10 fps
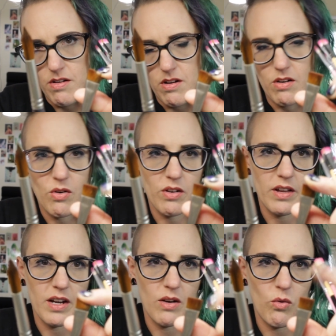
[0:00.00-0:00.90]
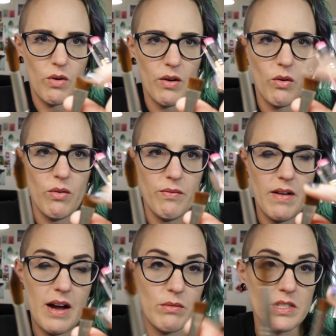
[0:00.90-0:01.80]
acrylic and oil,
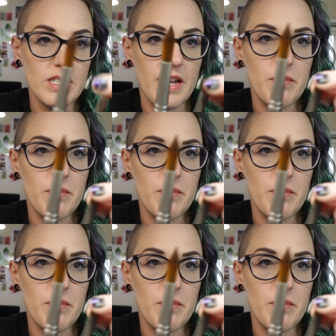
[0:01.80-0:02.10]
I would say,